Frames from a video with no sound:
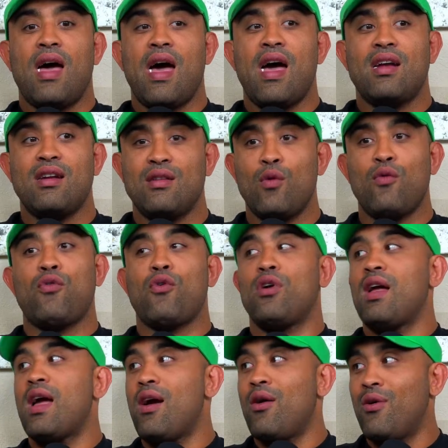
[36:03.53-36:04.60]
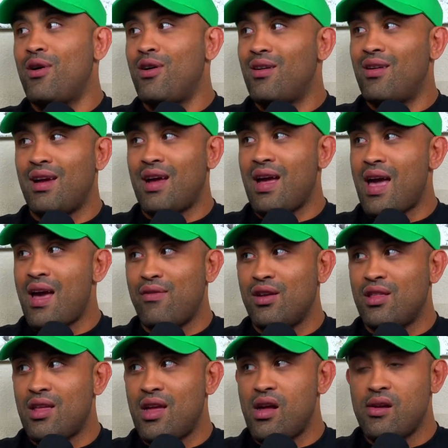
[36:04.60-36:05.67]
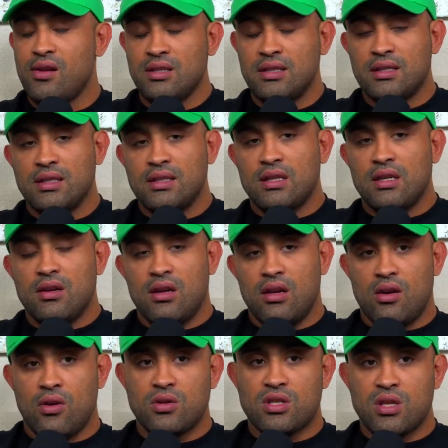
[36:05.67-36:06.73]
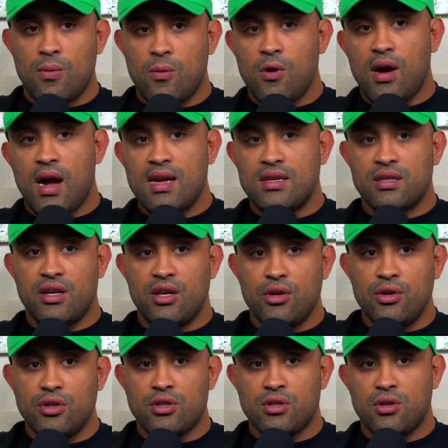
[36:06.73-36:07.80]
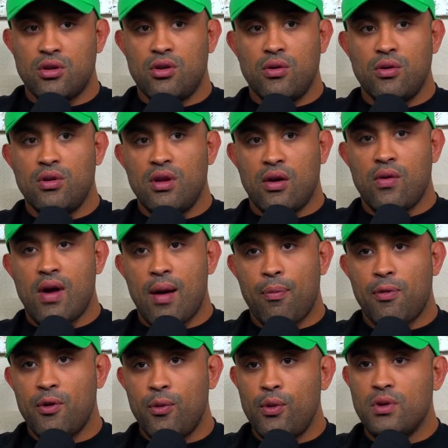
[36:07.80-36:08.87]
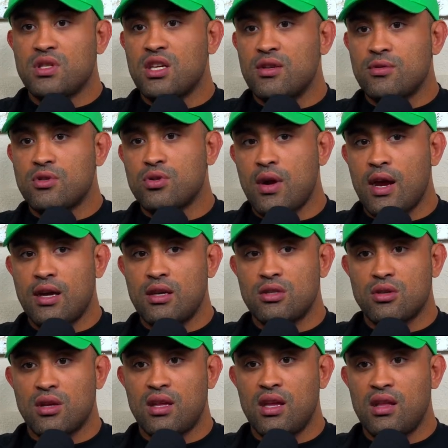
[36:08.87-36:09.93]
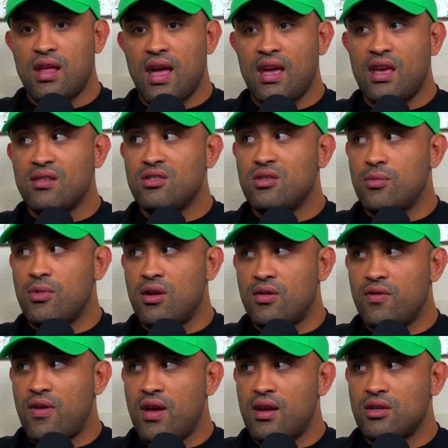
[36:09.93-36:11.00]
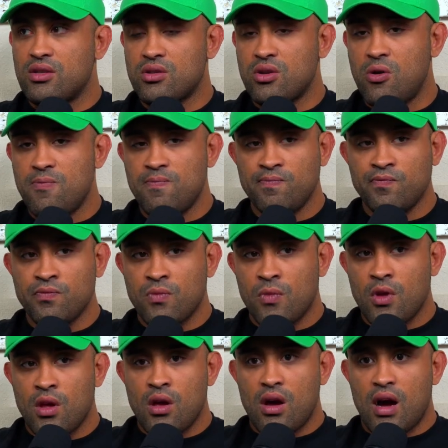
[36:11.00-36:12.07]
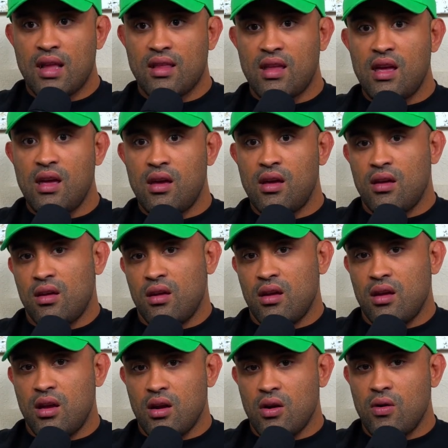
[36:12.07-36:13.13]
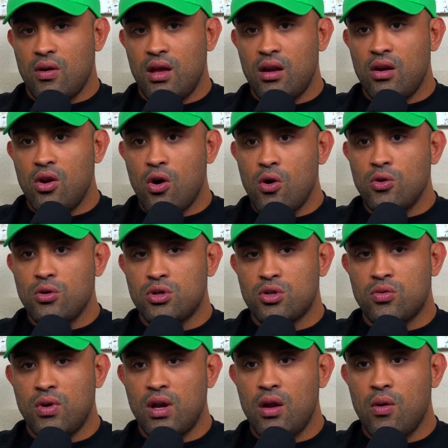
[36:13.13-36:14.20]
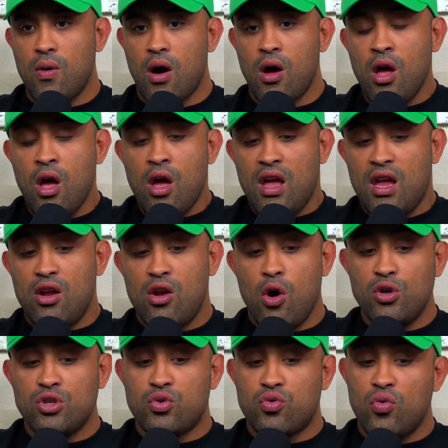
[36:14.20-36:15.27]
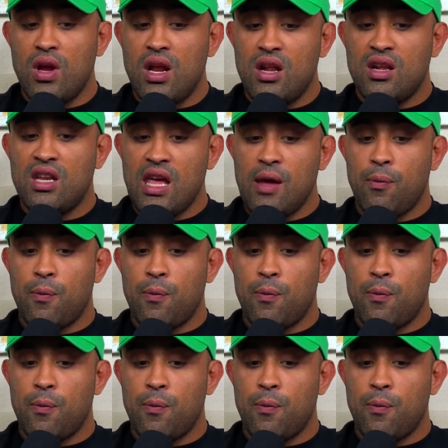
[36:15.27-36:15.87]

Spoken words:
and they'll forget where like everything. You know, sambo guys are used to do the grappling with some striking, so I think that gives him an advantage. So I think he knows really well. He knows really deep.